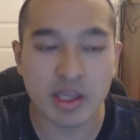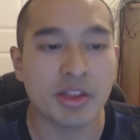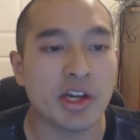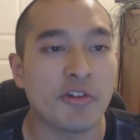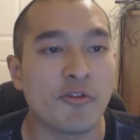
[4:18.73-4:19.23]

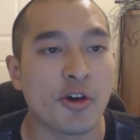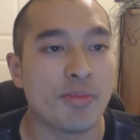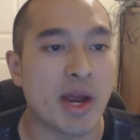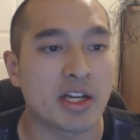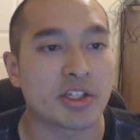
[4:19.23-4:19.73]
And
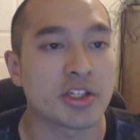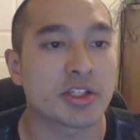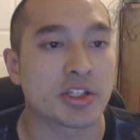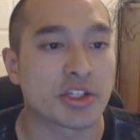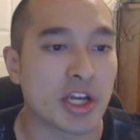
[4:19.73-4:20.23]
therefore
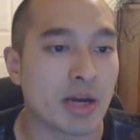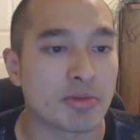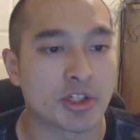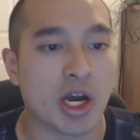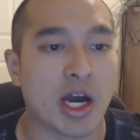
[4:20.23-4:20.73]
manages to
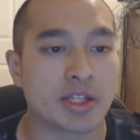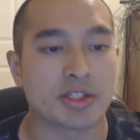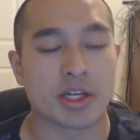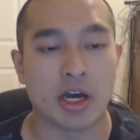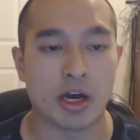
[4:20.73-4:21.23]
stop
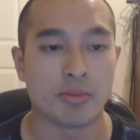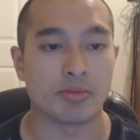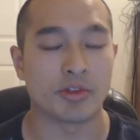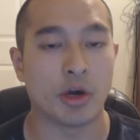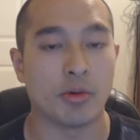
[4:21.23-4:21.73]
Jean's
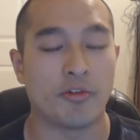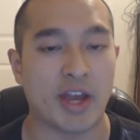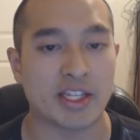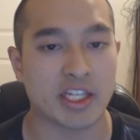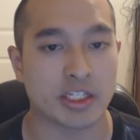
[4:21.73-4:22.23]
noble
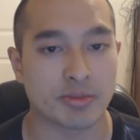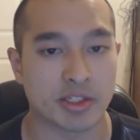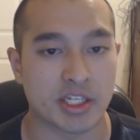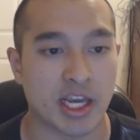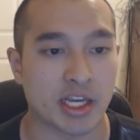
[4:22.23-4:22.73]
phantasm
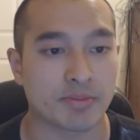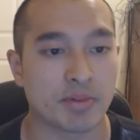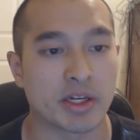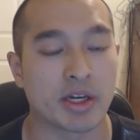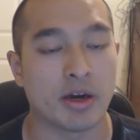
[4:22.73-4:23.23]

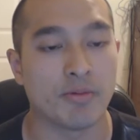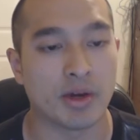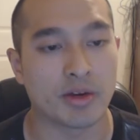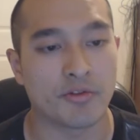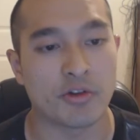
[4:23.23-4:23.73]
attack, but
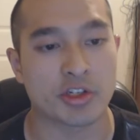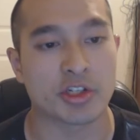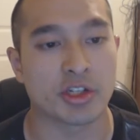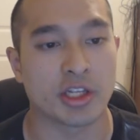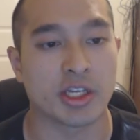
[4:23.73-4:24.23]

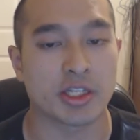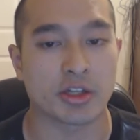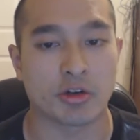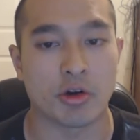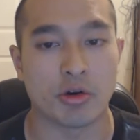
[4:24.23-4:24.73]
unfortunately
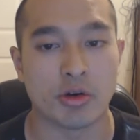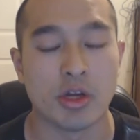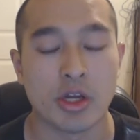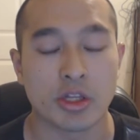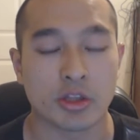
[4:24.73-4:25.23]

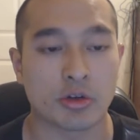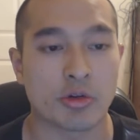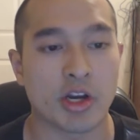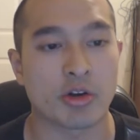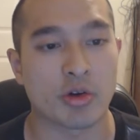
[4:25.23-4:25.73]
the
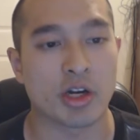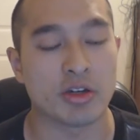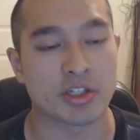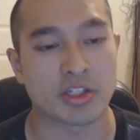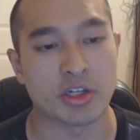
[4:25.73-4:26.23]
Greater
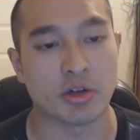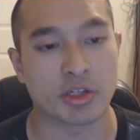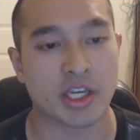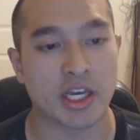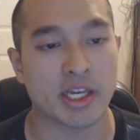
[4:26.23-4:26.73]
Grail is still
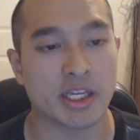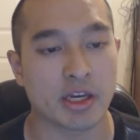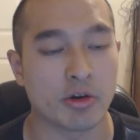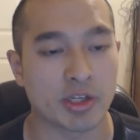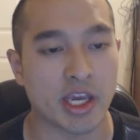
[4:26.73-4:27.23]

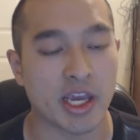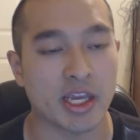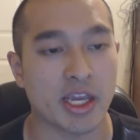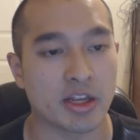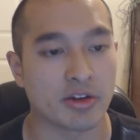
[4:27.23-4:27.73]

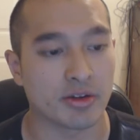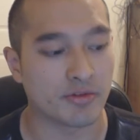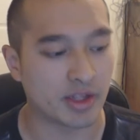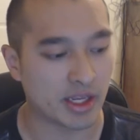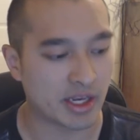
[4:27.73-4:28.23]
okay.
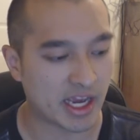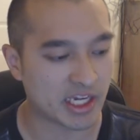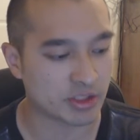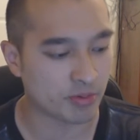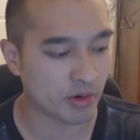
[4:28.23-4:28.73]
And
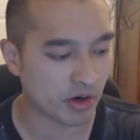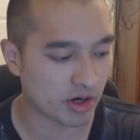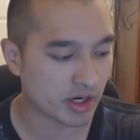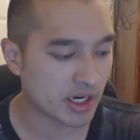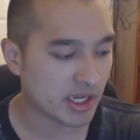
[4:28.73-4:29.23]
as
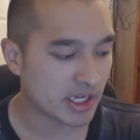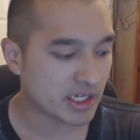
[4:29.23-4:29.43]
for